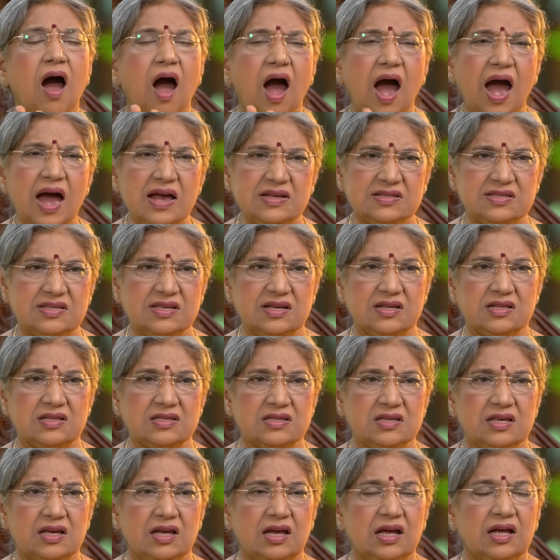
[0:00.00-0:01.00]
Asanas
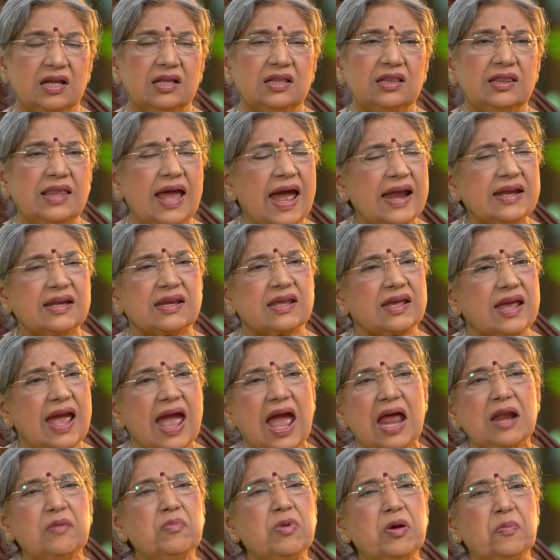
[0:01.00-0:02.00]
that
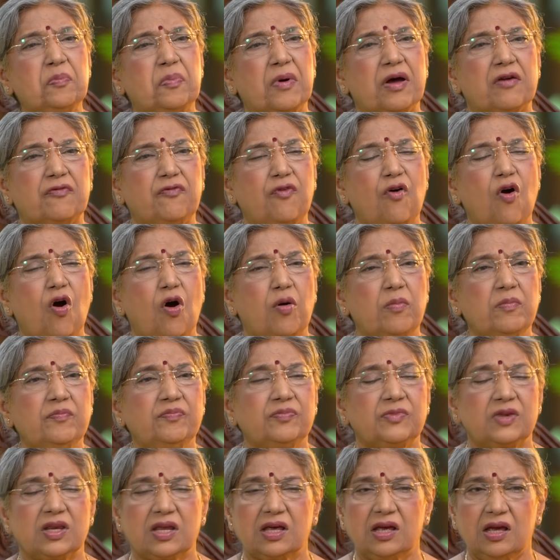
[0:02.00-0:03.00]
can be performed
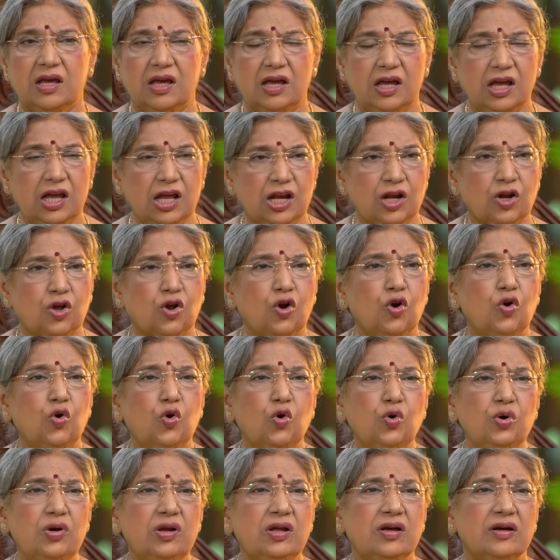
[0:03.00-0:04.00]

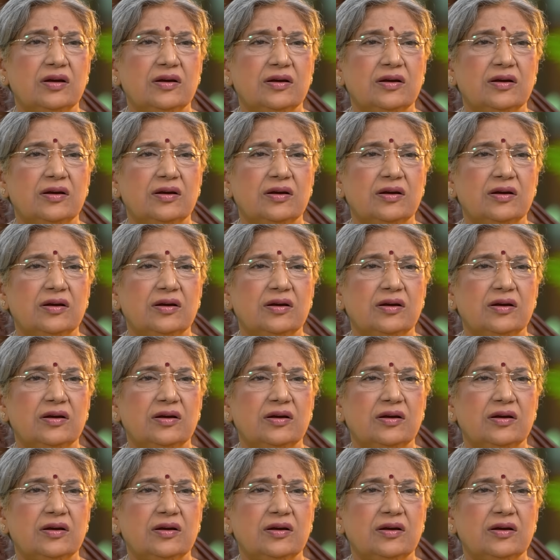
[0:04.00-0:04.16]
include